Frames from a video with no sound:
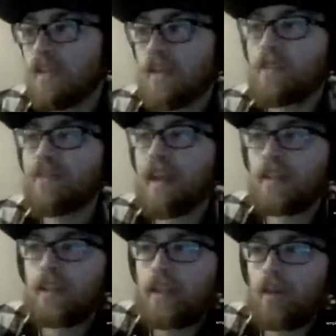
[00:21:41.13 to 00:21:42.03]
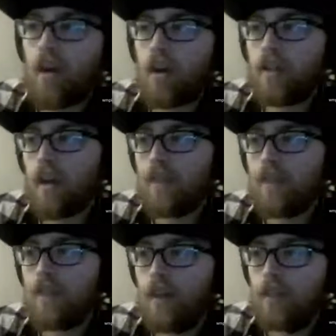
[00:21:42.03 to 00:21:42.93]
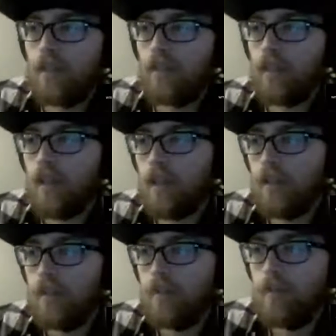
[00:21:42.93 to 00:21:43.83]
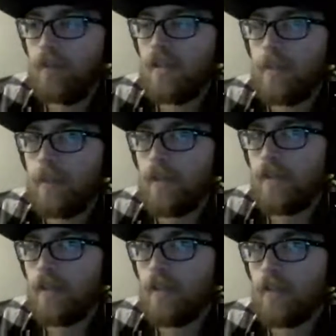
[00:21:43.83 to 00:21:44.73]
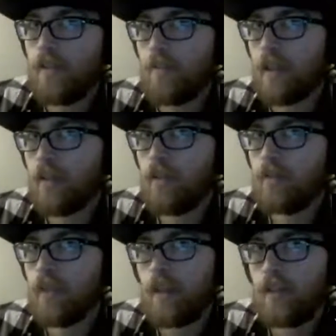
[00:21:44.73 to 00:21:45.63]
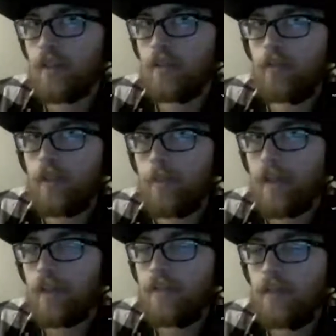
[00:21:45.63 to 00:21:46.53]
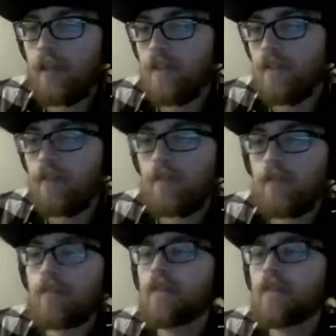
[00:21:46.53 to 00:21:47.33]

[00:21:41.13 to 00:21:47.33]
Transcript: In fact, later on, I've got a little conspiracy theory of my own that I'd like to run past you guys. And